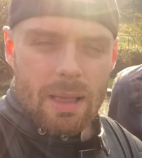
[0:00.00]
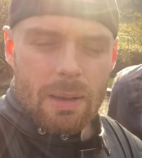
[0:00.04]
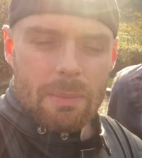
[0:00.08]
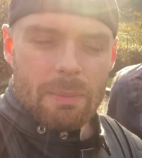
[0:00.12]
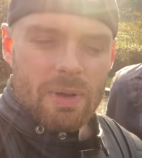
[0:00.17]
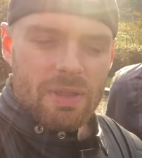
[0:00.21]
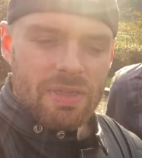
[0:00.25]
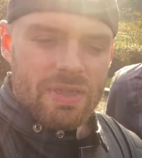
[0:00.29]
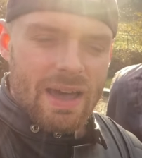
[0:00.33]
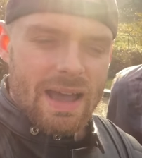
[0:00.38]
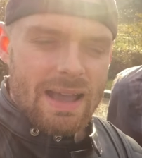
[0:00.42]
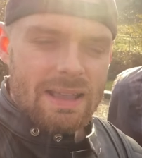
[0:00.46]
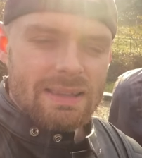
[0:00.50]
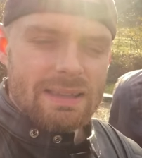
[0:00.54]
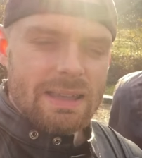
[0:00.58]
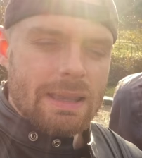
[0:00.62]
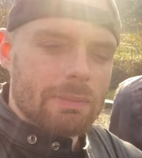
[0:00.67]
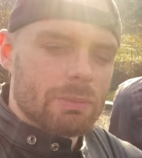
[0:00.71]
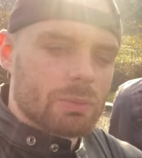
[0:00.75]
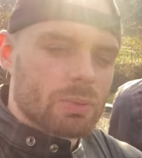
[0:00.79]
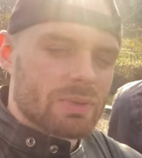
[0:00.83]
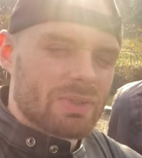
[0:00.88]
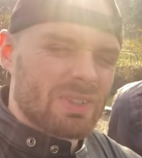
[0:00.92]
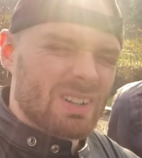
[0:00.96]
But that
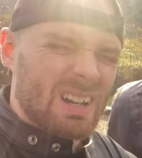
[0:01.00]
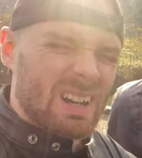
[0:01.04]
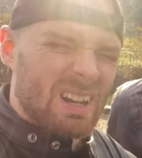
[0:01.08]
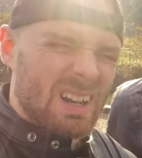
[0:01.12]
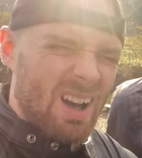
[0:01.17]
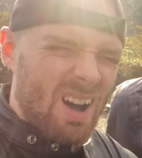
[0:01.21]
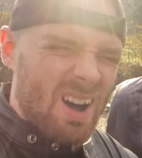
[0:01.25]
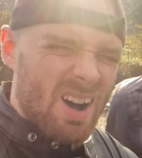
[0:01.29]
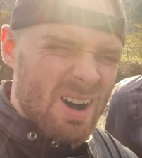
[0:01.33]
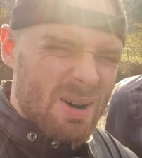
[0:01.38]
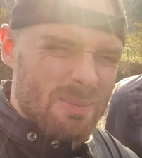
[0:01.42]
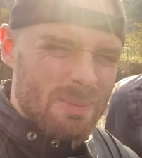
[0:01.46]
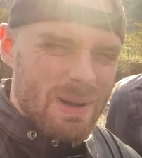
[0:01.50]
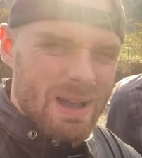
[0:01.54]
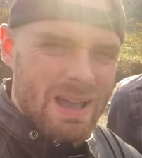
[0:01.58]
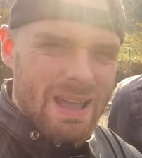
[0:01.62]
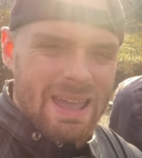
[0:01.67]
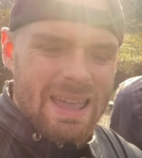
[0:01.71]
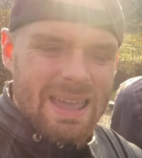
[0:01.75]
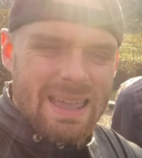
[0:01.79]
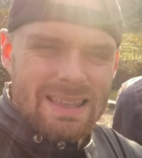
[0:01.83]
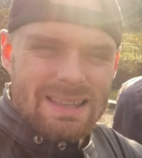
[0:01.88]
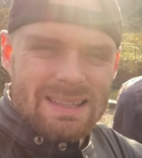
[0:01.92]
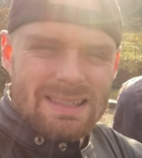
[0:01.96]
teamed with an alarm,
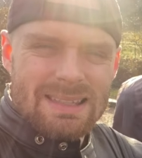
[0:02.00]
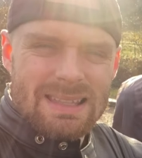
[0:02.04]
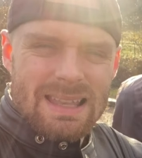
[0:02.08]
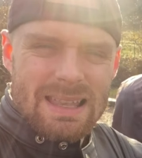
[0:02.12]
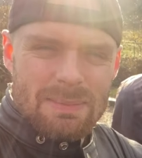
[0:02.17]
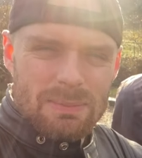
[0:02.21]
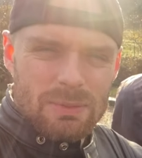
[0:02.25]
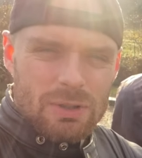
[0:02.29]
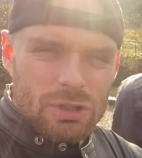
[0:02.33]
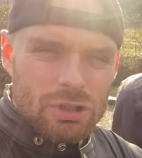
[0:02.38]
it seemed